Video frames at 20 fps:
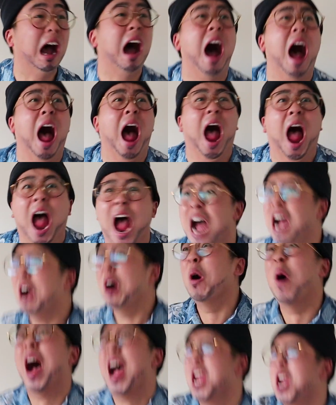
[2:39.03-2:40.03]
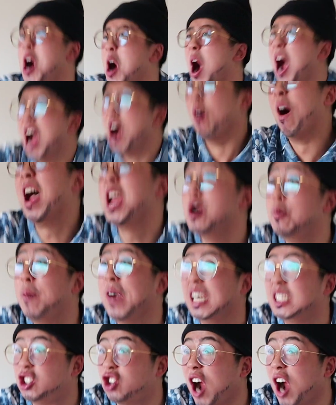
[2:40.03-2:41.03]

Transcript: Uh, why you why you bring